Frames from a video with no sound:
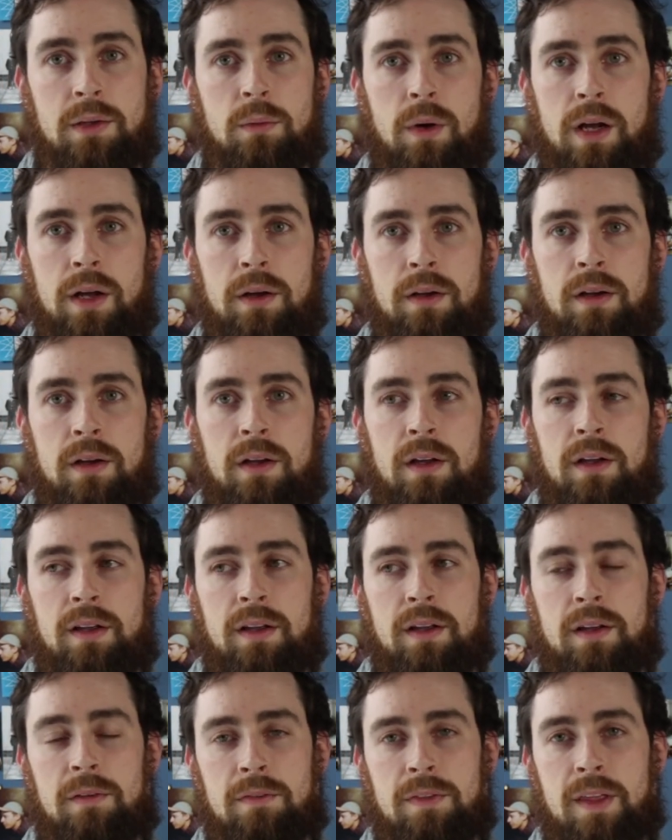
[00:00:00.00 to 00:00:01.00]
Why,
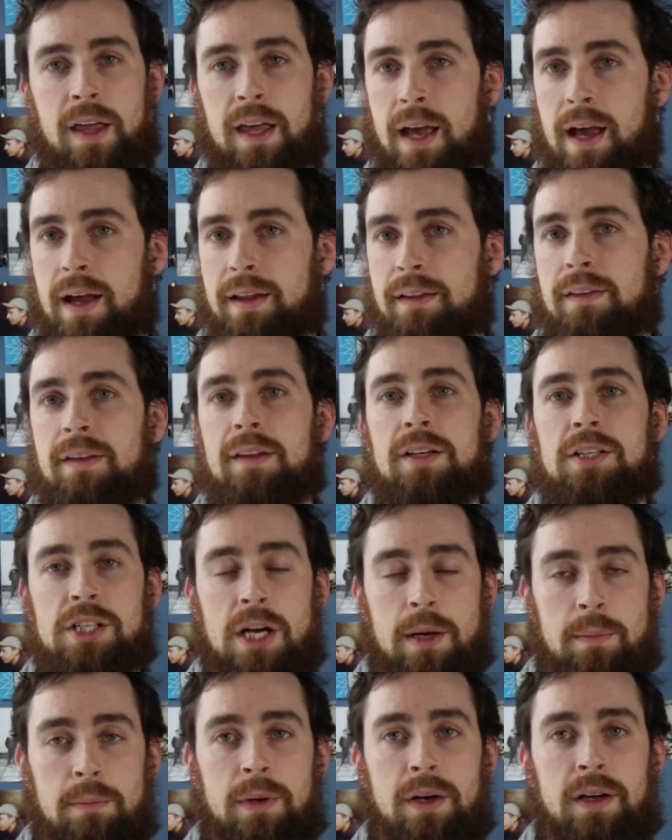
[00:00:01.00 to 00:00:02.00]
if they had the
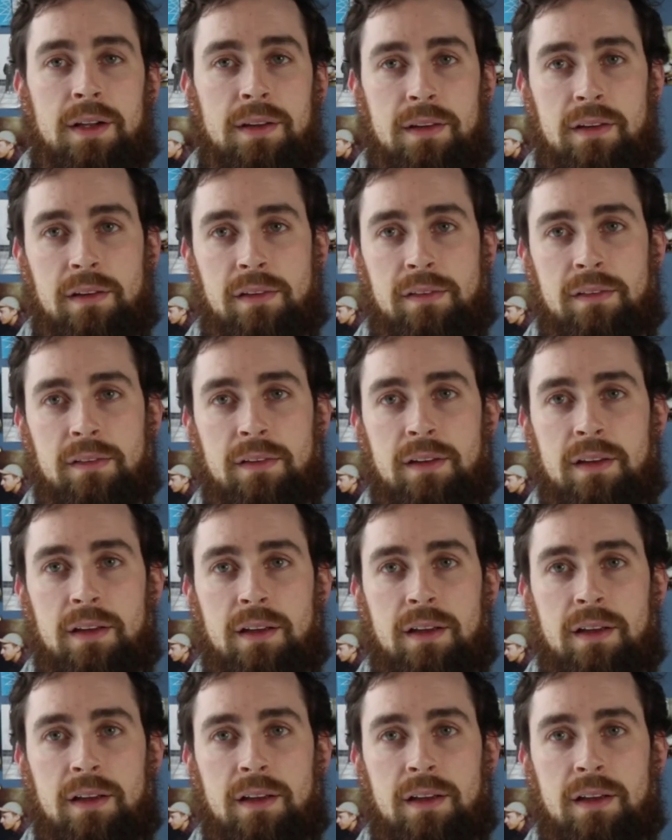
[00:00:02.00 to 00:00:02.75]
jump on this